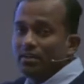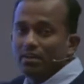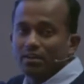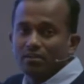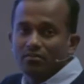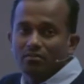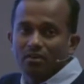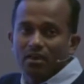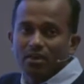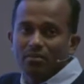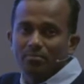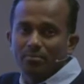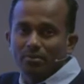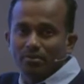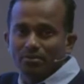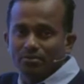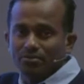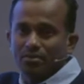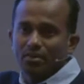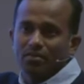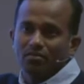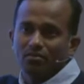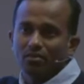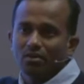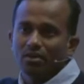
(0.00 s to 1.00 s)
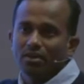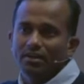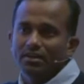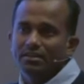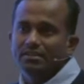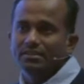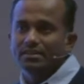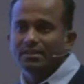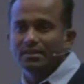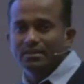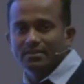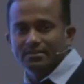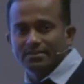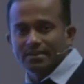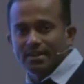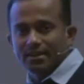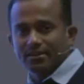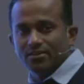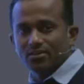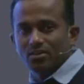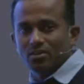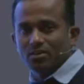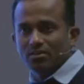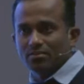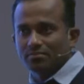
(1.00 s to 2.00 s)
required because you have already single
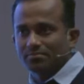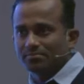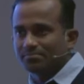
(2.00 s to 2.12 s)
signed on.